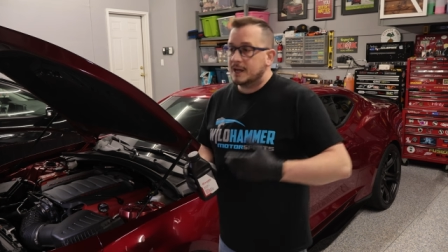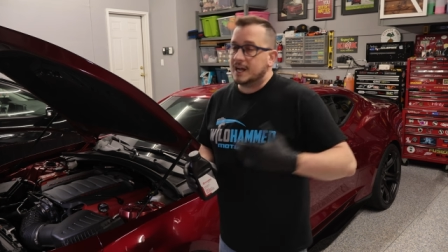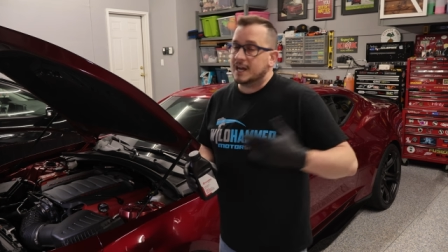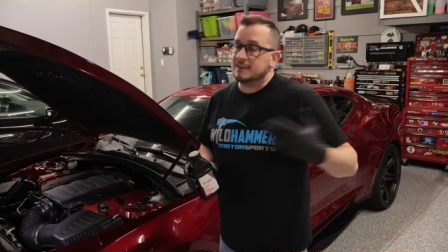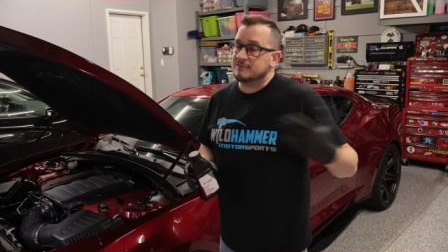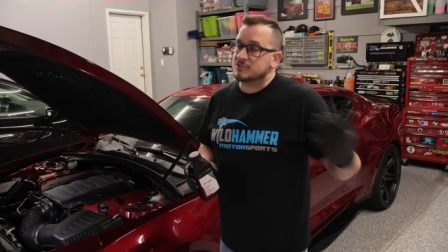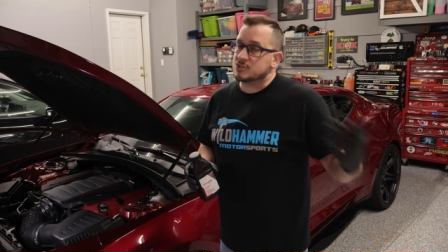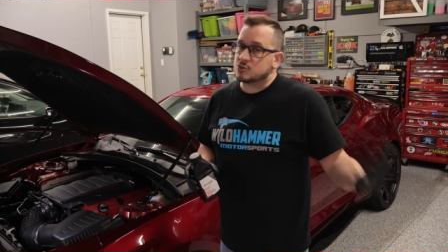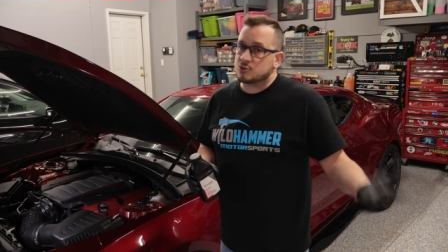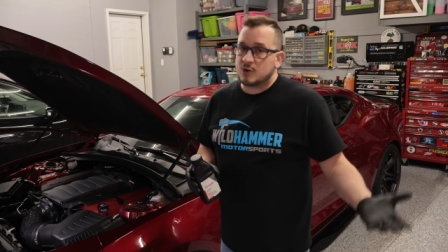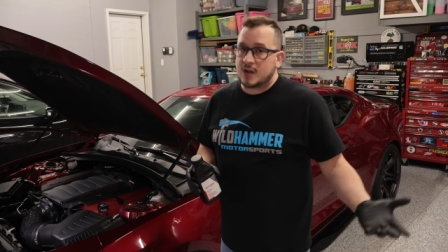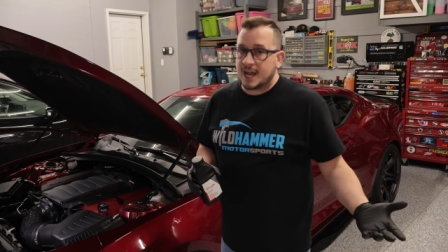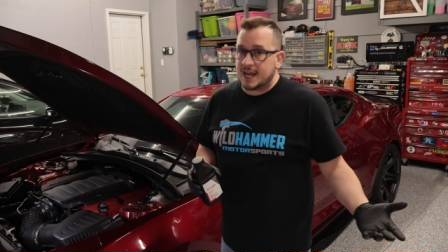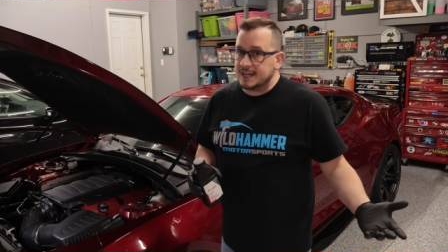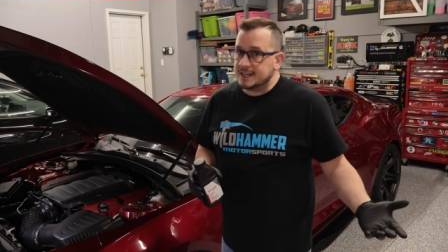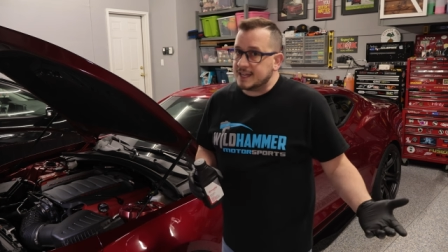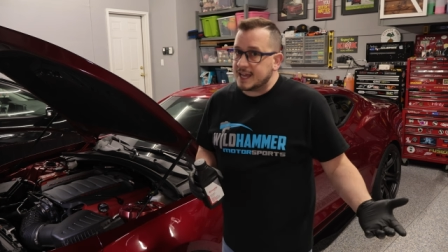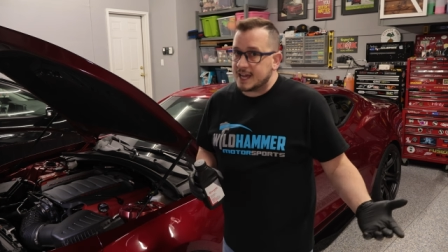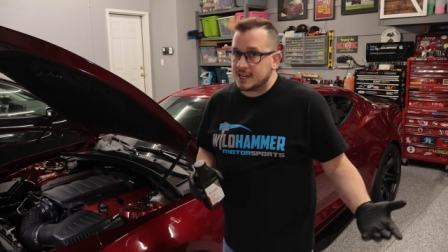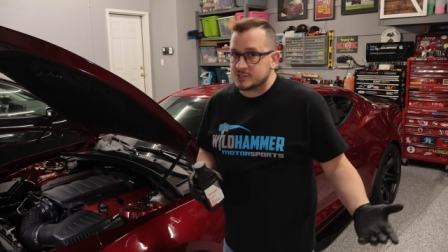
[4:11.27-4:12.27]
I've
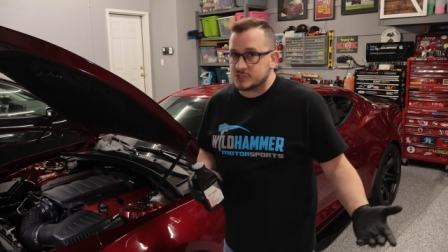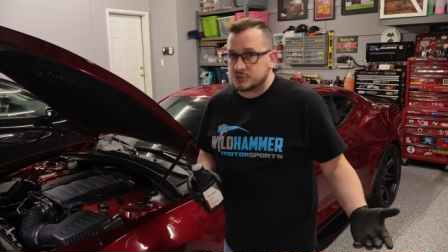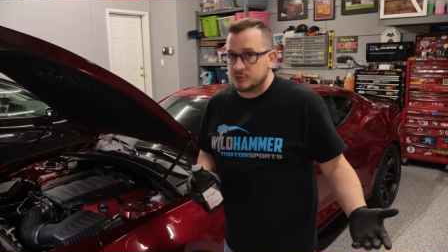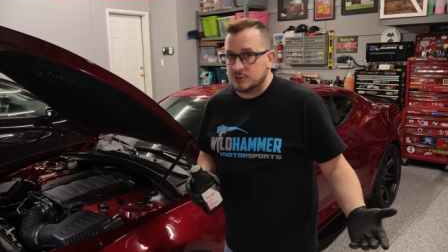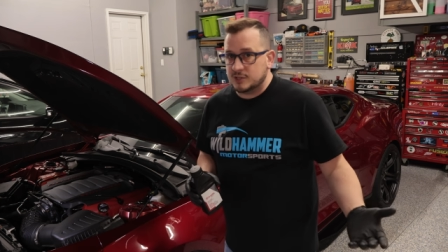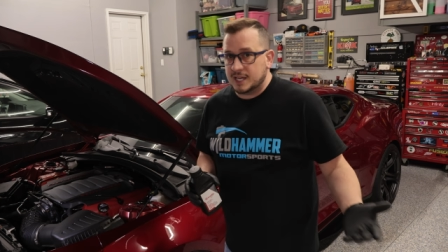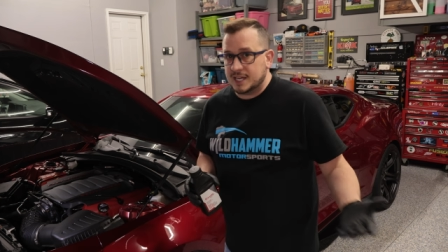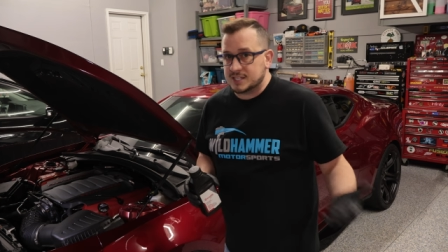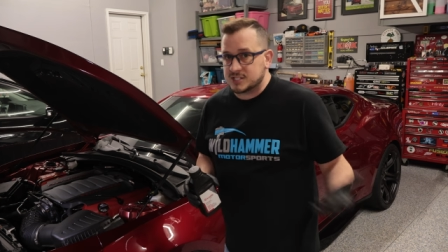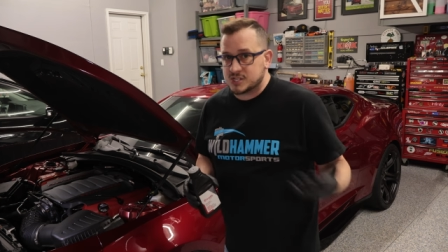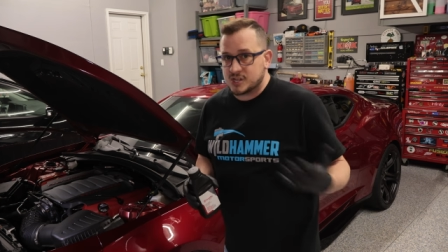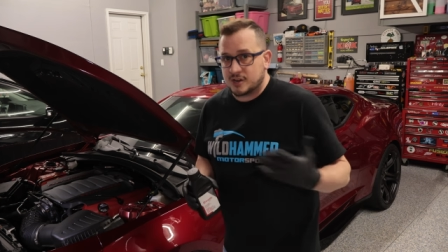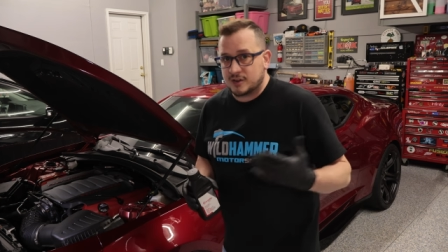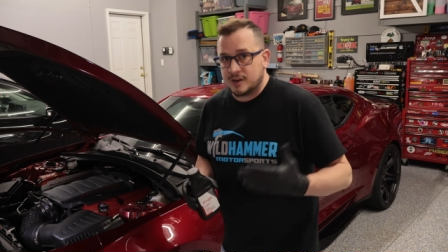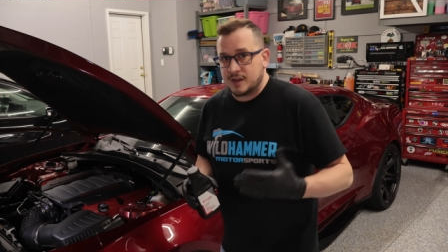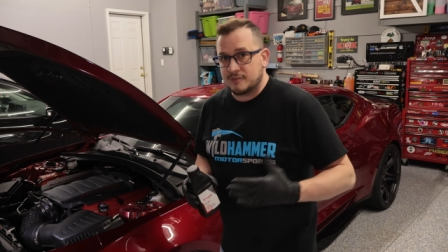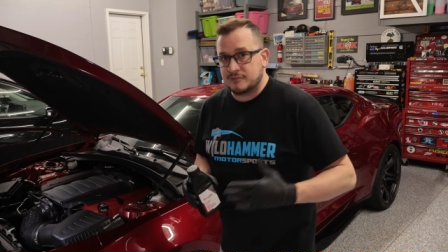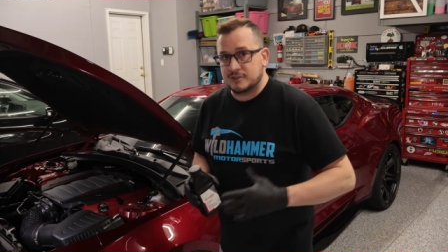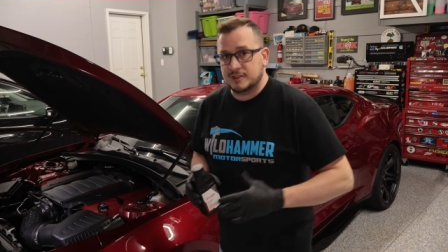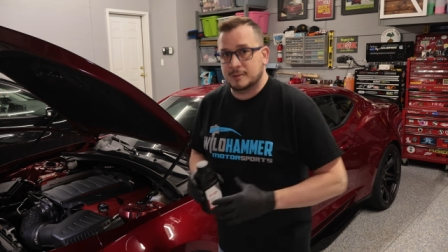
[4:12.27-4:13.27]
tried Castrol
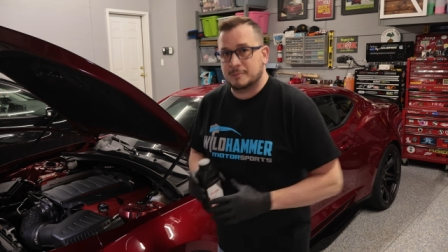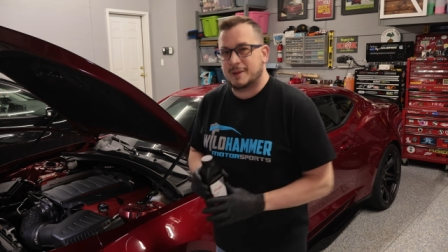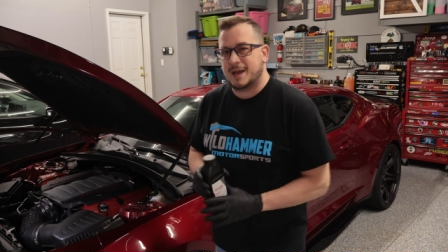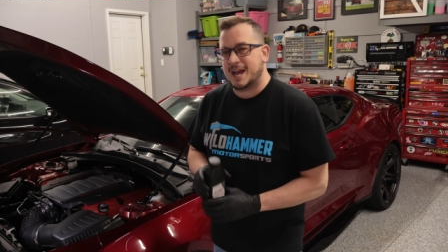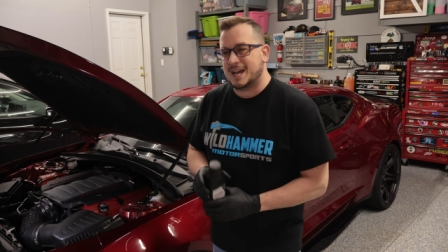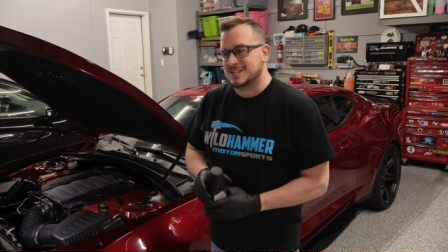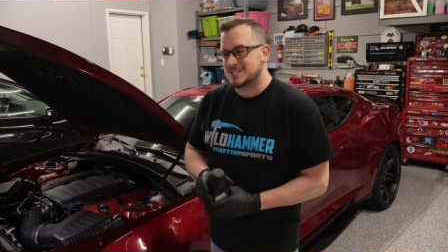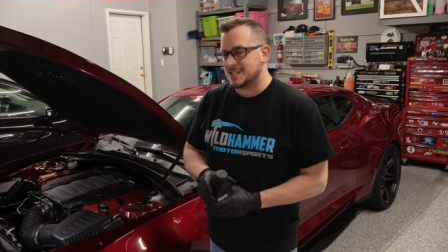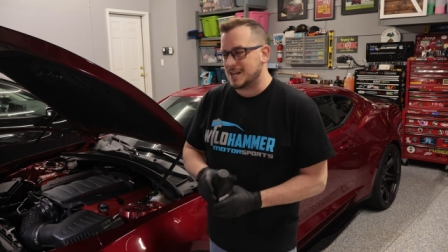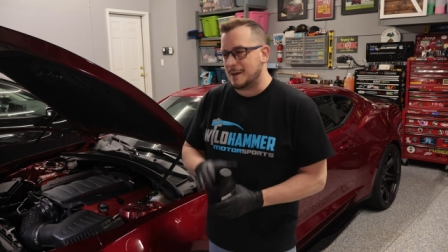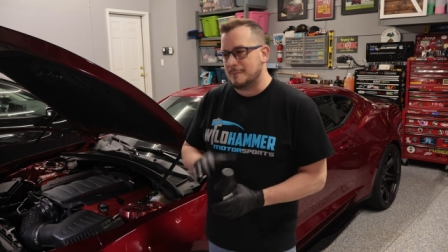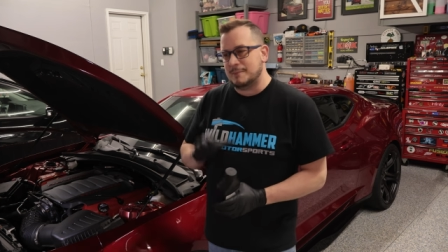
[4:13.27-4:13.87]
SRF in the past.